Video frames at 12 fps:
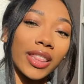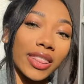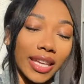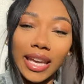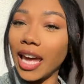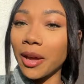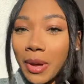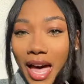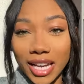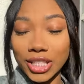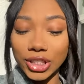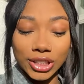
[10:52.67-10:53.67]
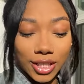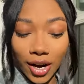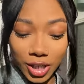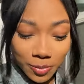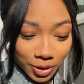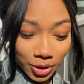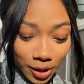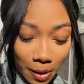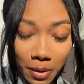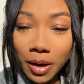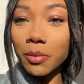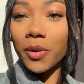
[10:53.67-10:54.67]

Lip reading: the game actually starts, but you know what,